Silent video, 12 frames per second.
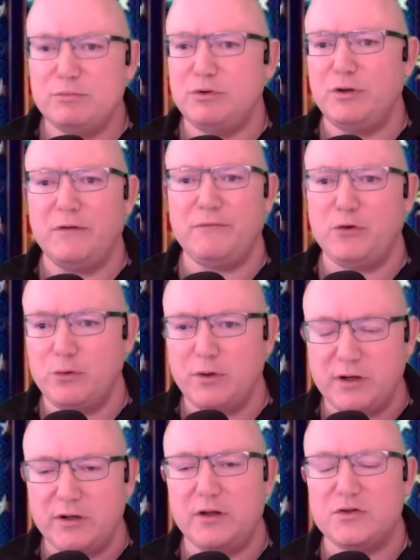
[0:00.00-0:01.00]
If you
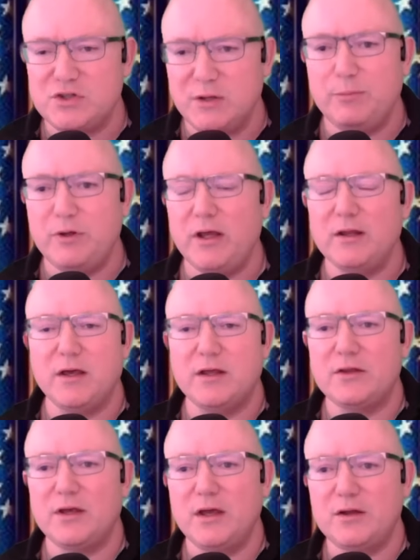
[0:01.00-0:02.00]
get a CPA like
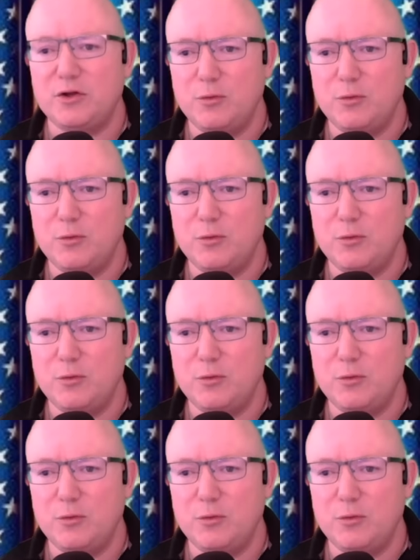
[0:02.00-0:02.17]
that,